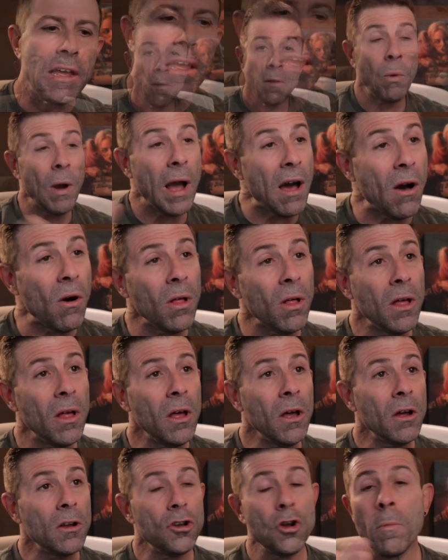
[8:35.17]
Well,
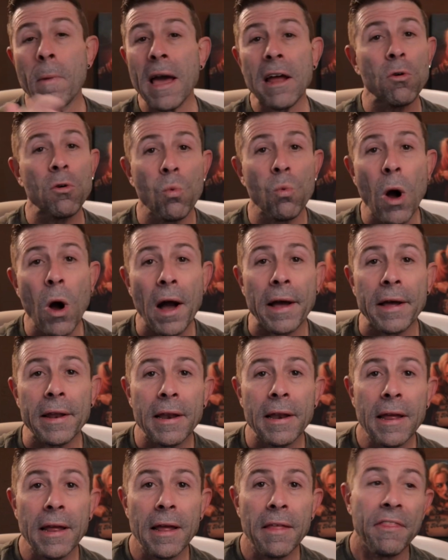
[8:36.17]
no matter what,
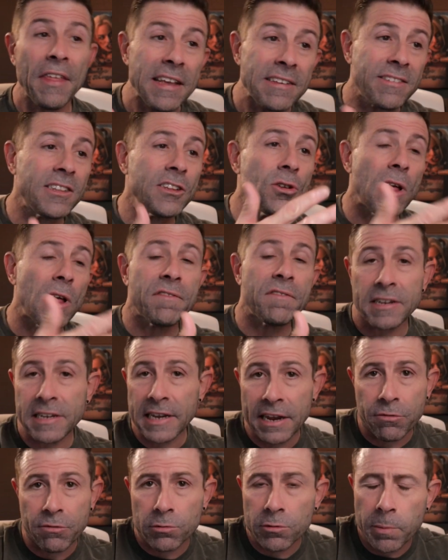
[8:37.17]
they still have to
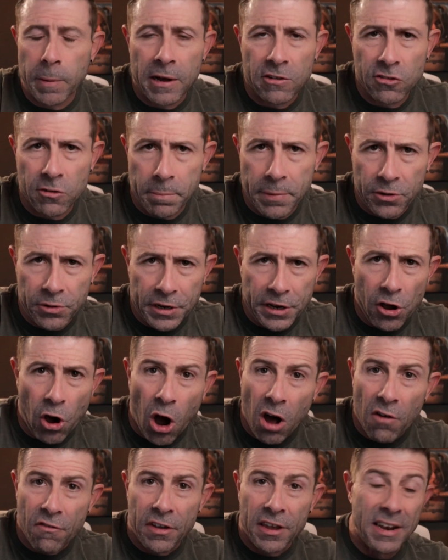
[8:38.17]
take responsibility
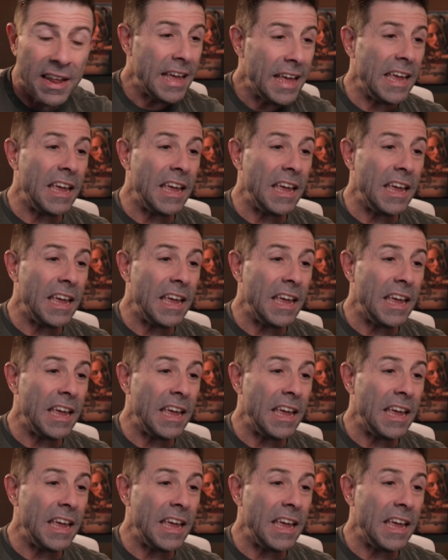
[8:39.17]
of it